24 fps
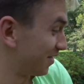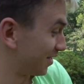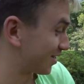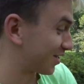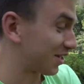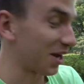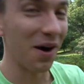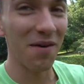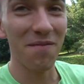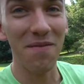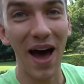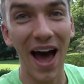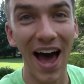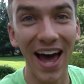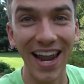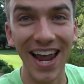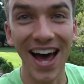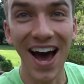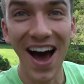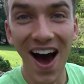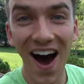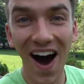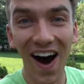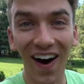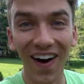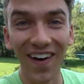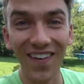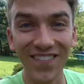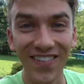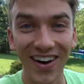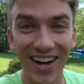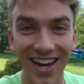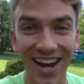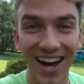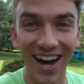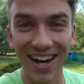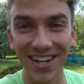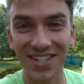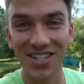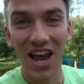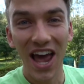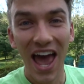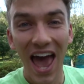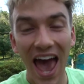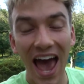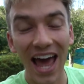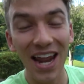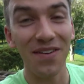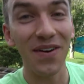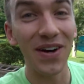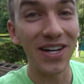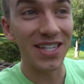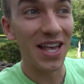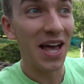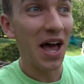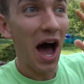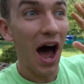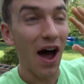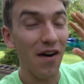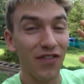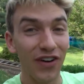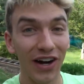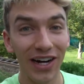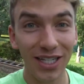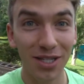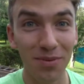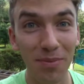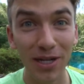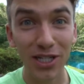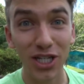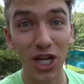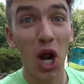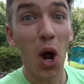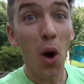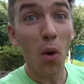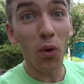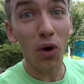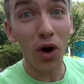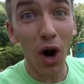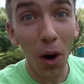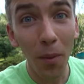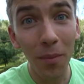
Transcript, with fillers: me so bad. Oh my gosh. Anyways, I forgot to mention, we're